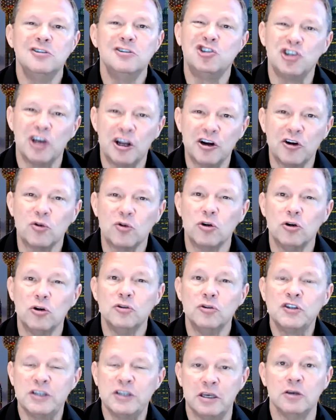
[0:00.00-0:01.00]
general
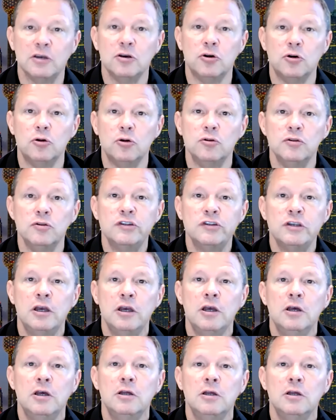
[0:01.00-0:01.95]
skills